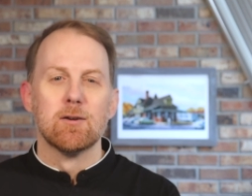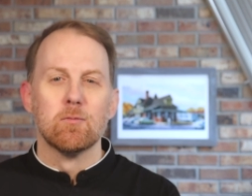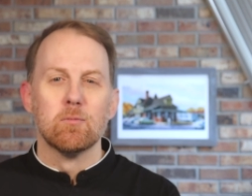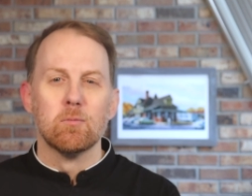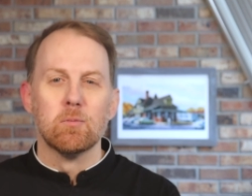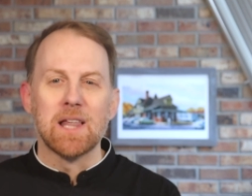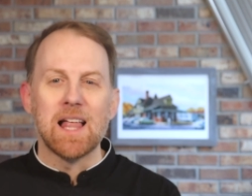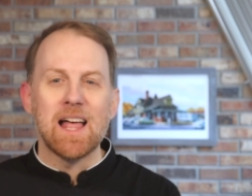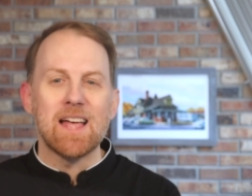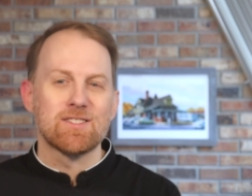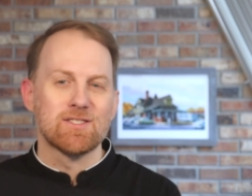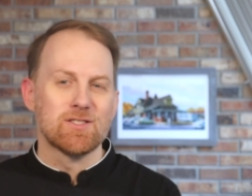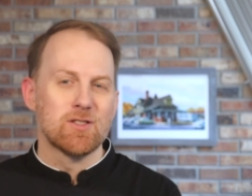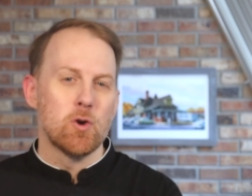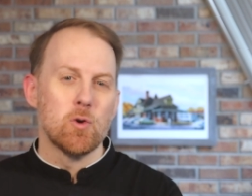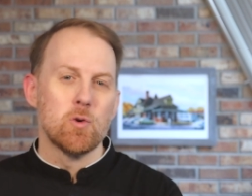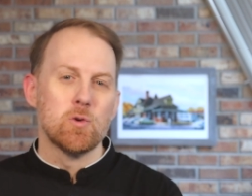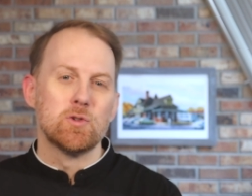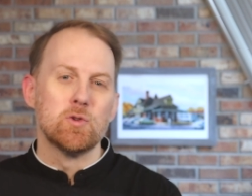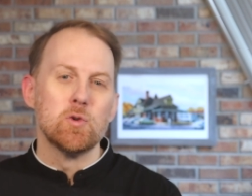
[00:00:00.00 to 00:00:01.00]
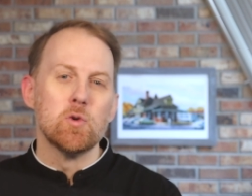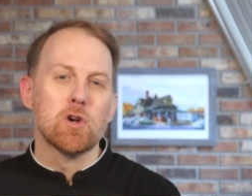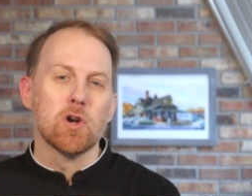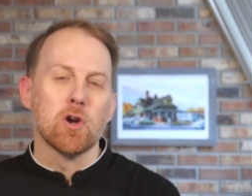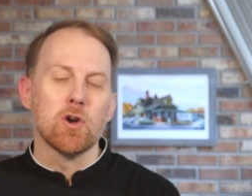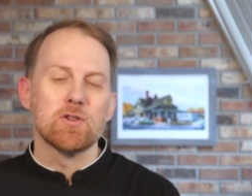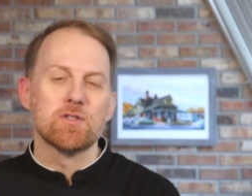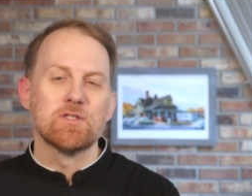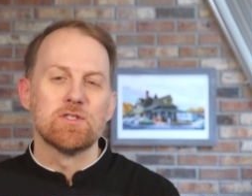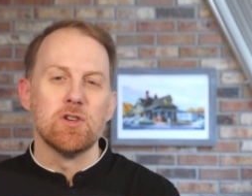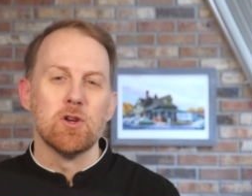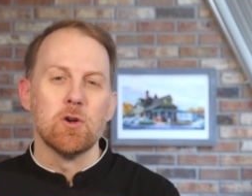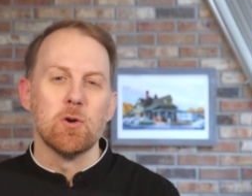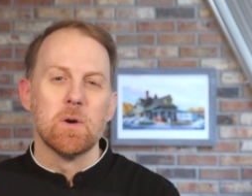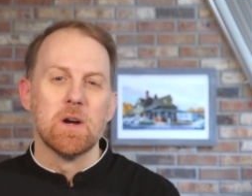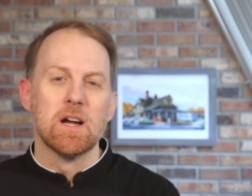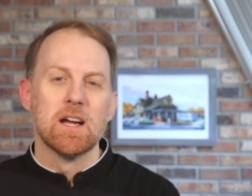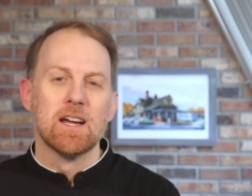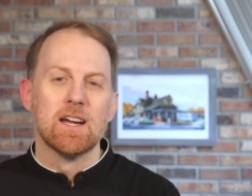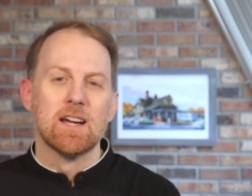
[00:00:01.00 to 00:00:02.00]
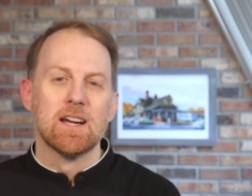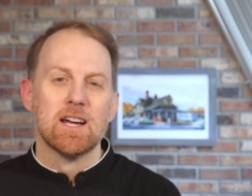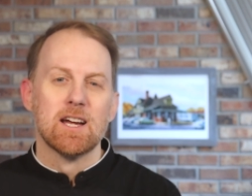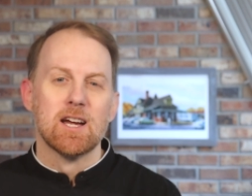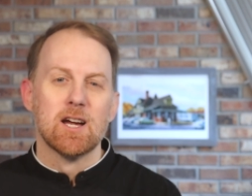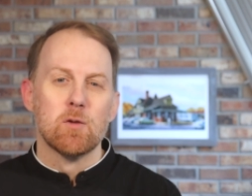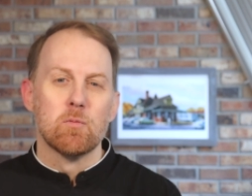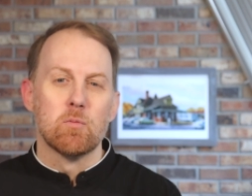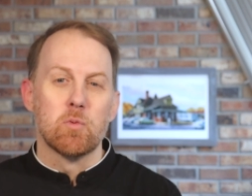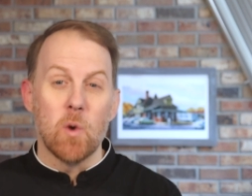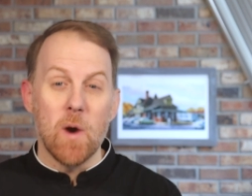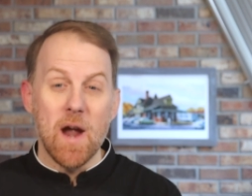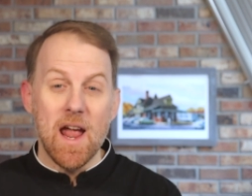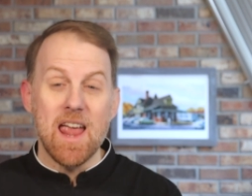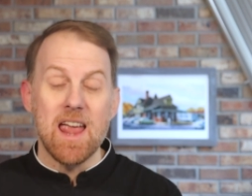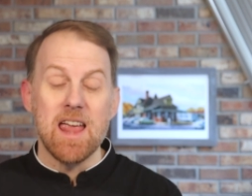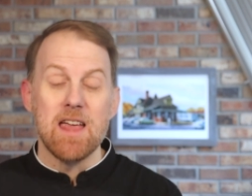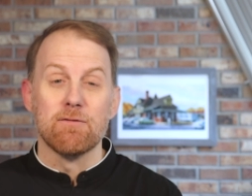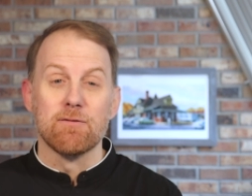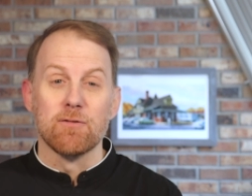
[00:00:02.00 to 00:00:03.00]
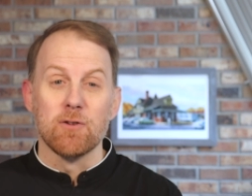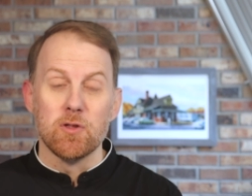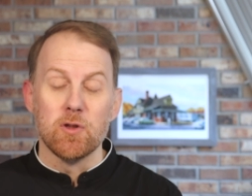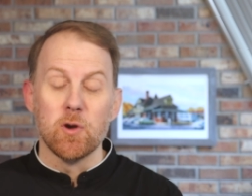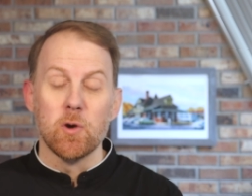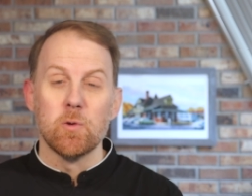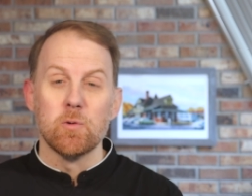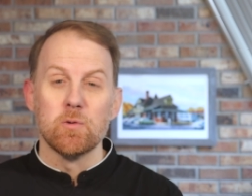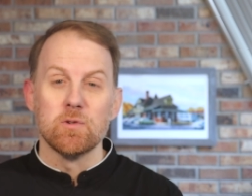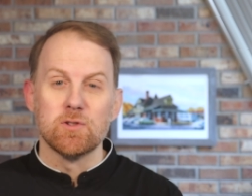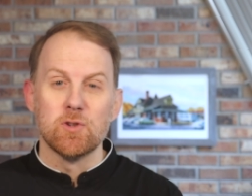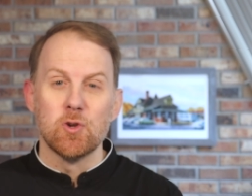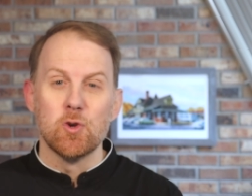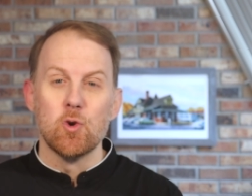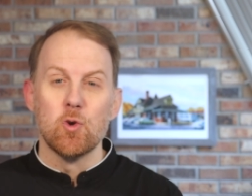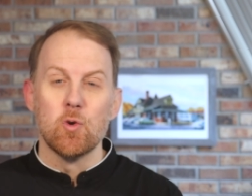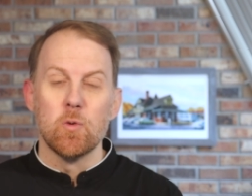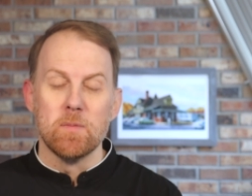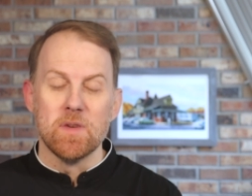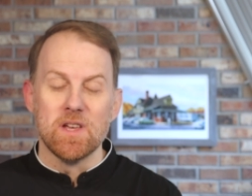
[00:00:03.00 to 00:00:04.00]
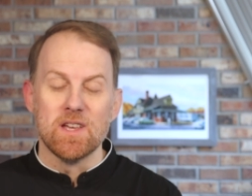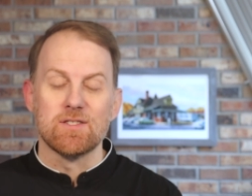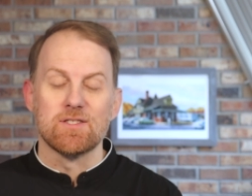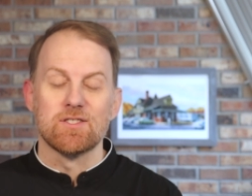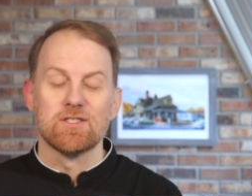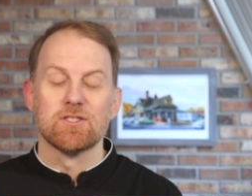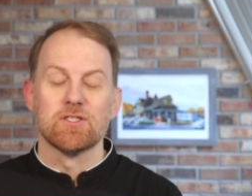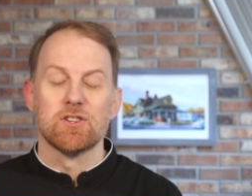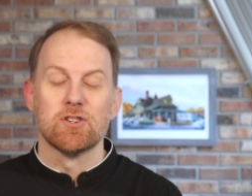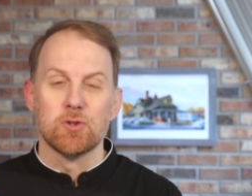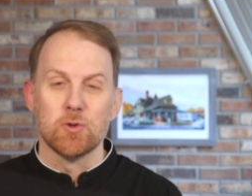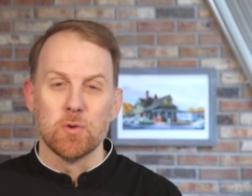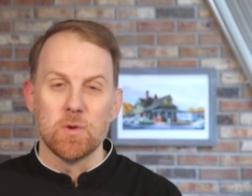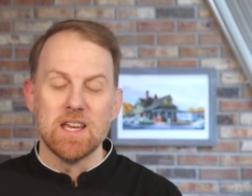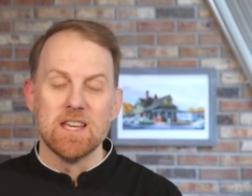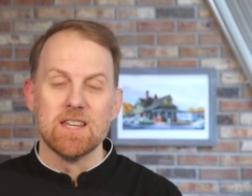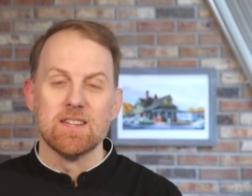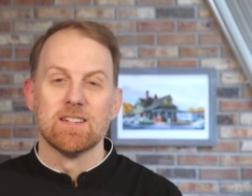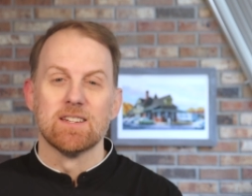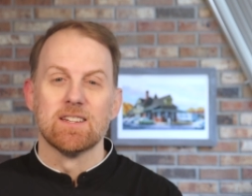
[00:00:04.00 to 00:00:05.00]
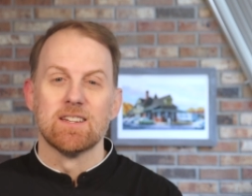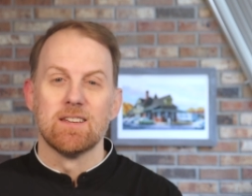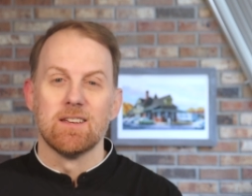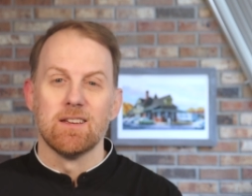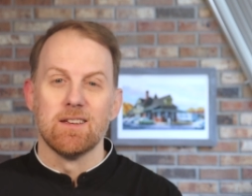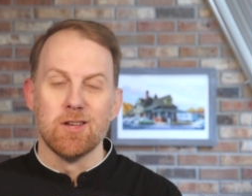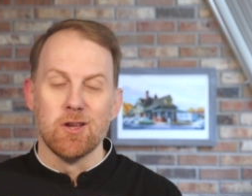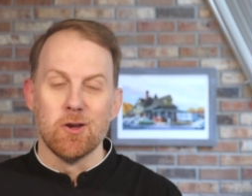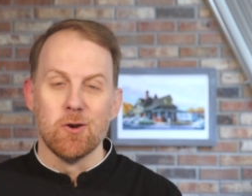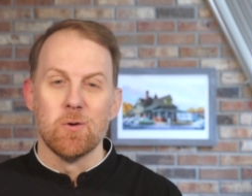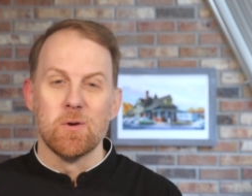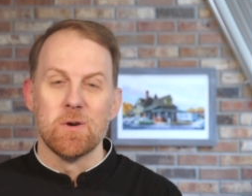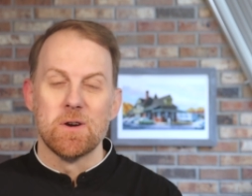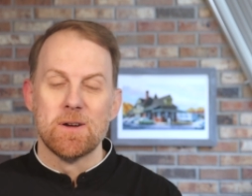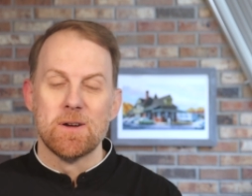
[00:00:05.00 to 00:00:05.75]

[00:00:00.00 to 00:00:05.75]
bless those who curse you, pray for those who mistreat you.